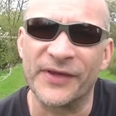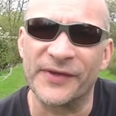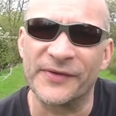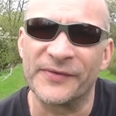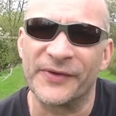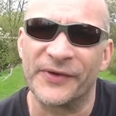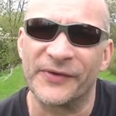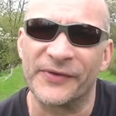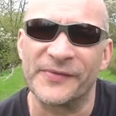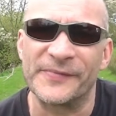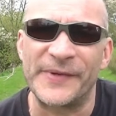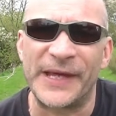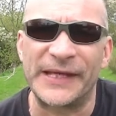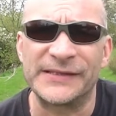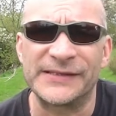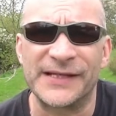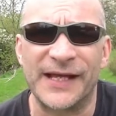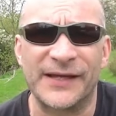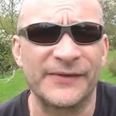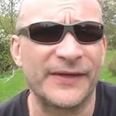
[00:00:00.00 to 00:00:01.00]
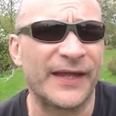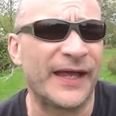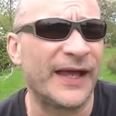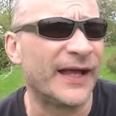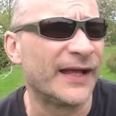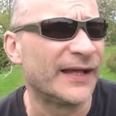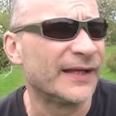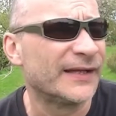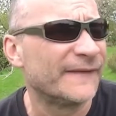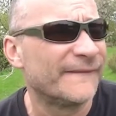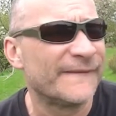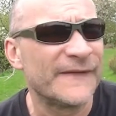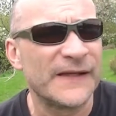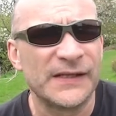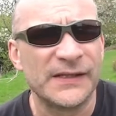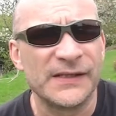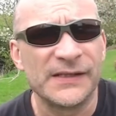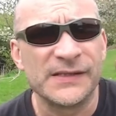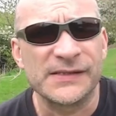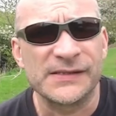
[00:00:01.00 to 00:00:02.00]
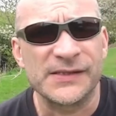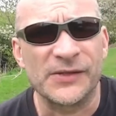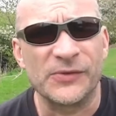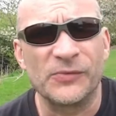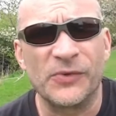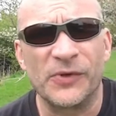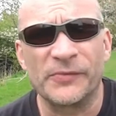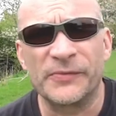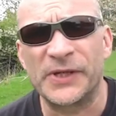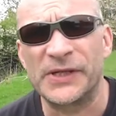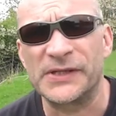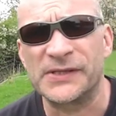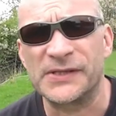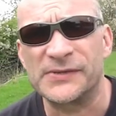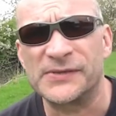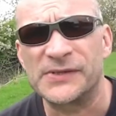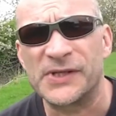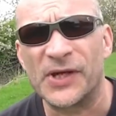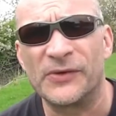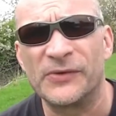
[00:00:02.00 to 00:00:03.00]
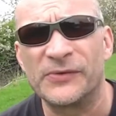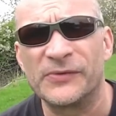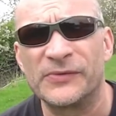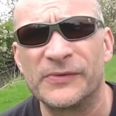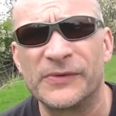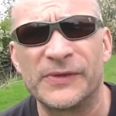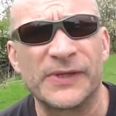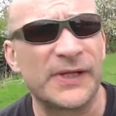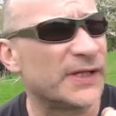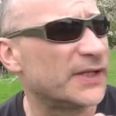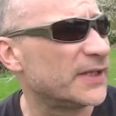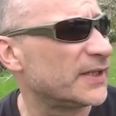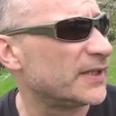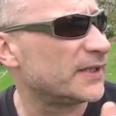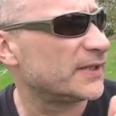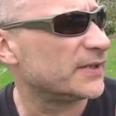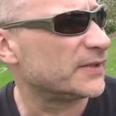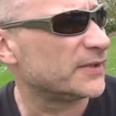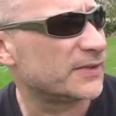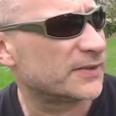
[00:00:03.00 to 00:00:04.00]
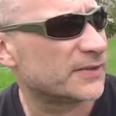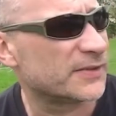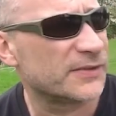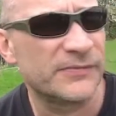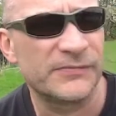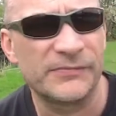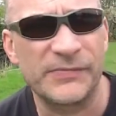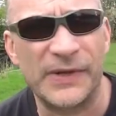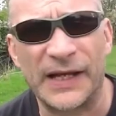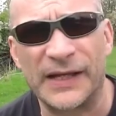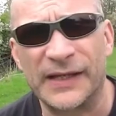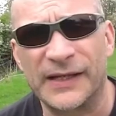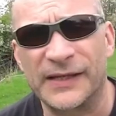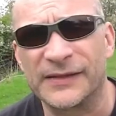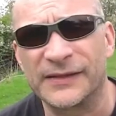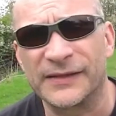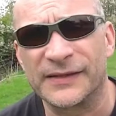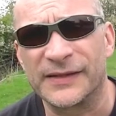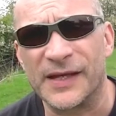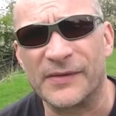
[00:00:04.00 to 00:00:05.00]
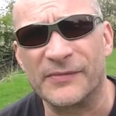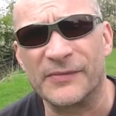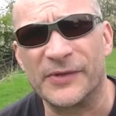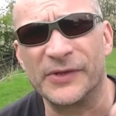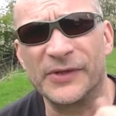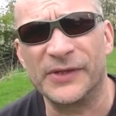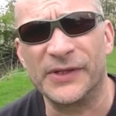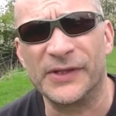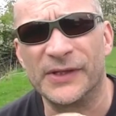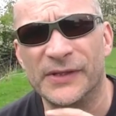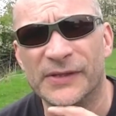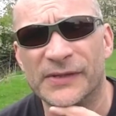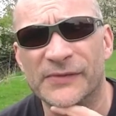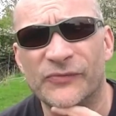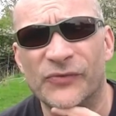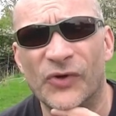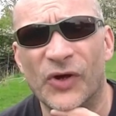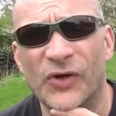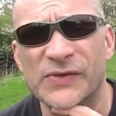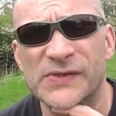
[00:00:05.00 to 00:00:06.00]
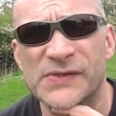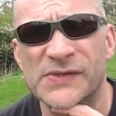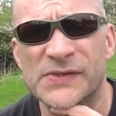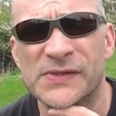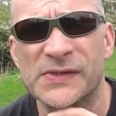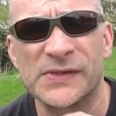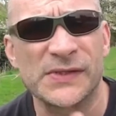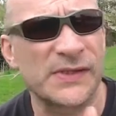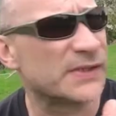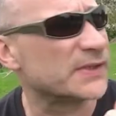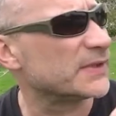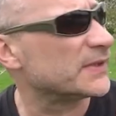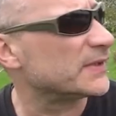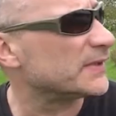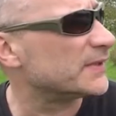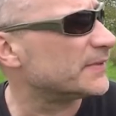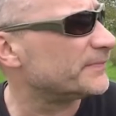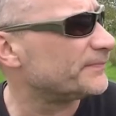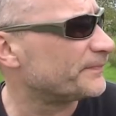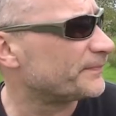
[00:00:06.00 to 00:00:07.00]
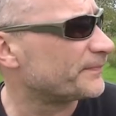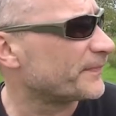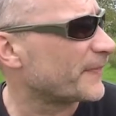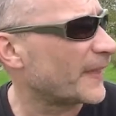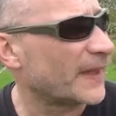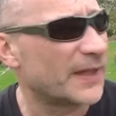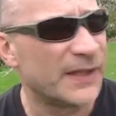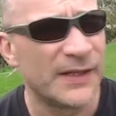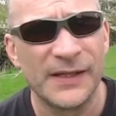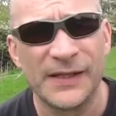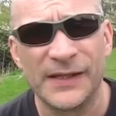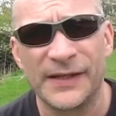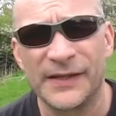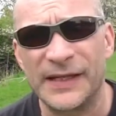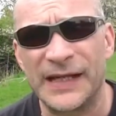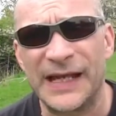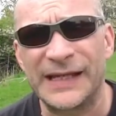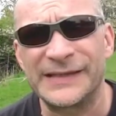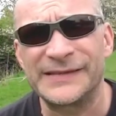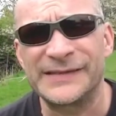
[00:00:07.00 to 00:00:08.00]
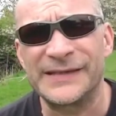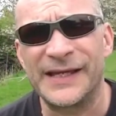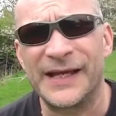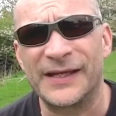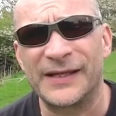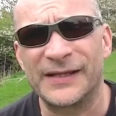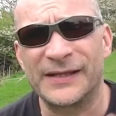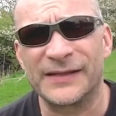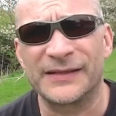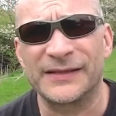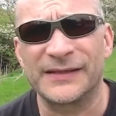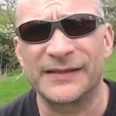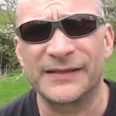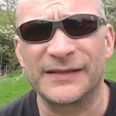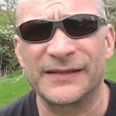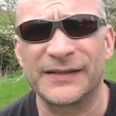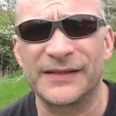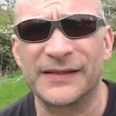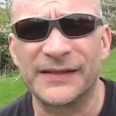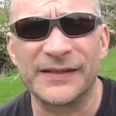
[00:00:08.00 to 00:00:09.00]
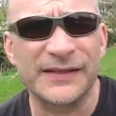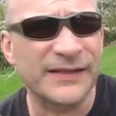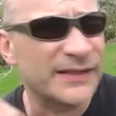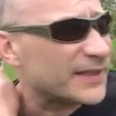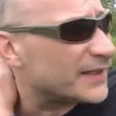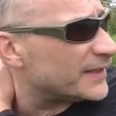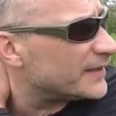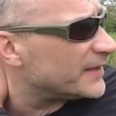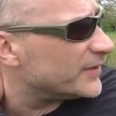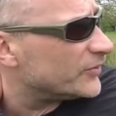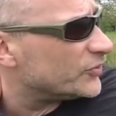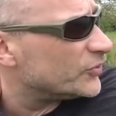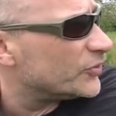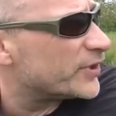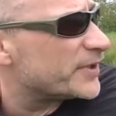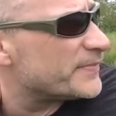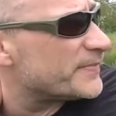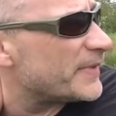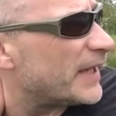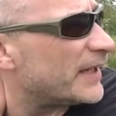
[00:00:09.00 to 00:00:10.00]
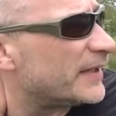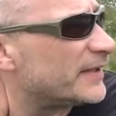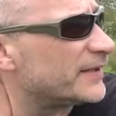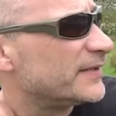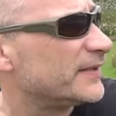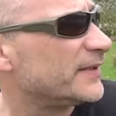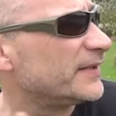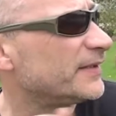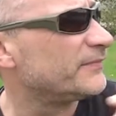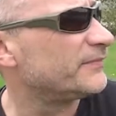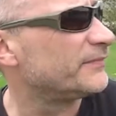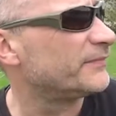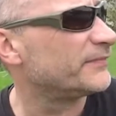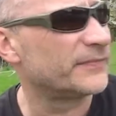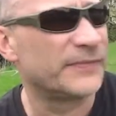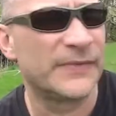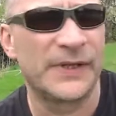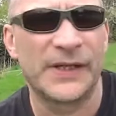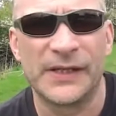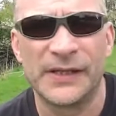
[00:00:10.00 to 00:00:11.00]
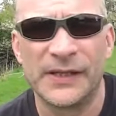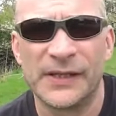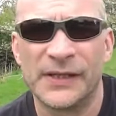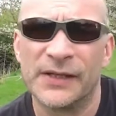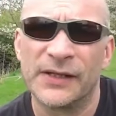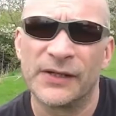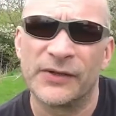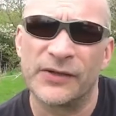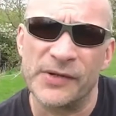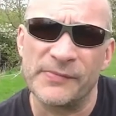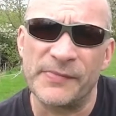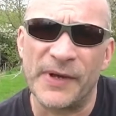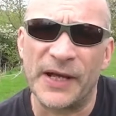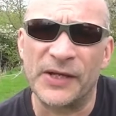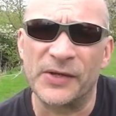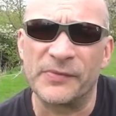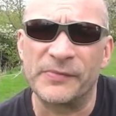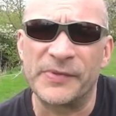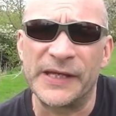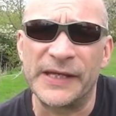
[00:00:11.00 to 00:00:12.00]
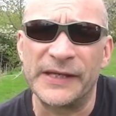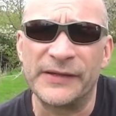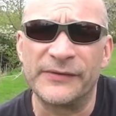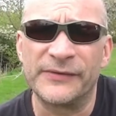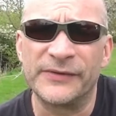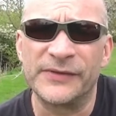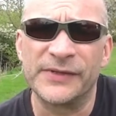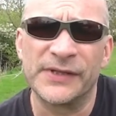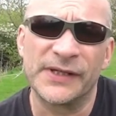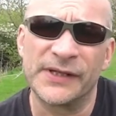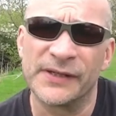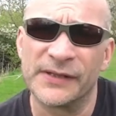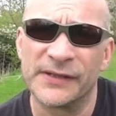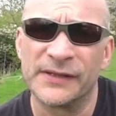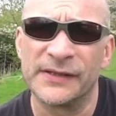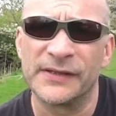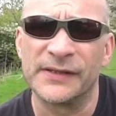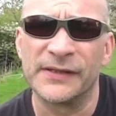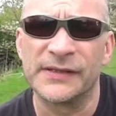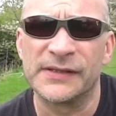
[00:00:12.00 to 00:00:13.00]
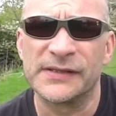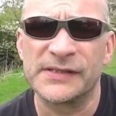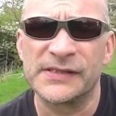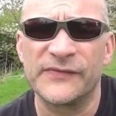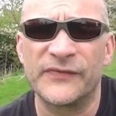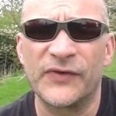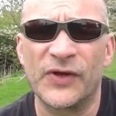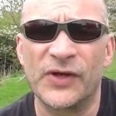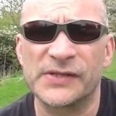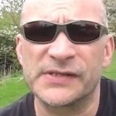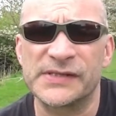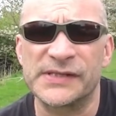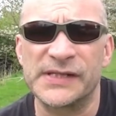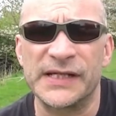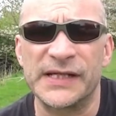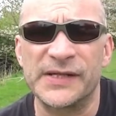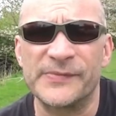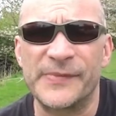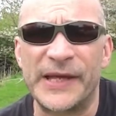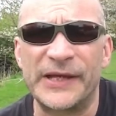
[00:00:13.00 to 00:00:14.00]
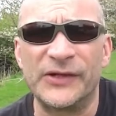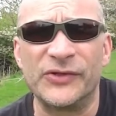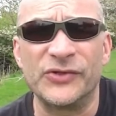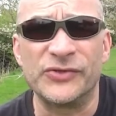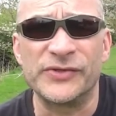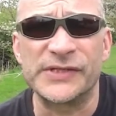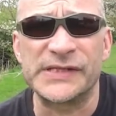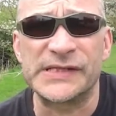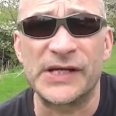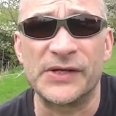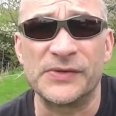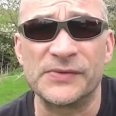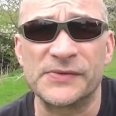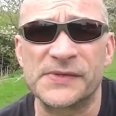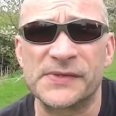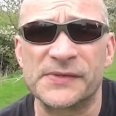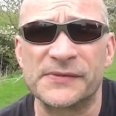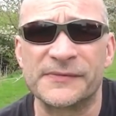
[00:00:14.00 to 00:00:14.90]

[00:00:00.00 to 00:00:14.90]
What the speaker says: on the bait down there. So what I'm going to do is go back, get my rods and the landing net and the unhooking mat, and creep back up here and see if I've got a sneaker bait under his nose.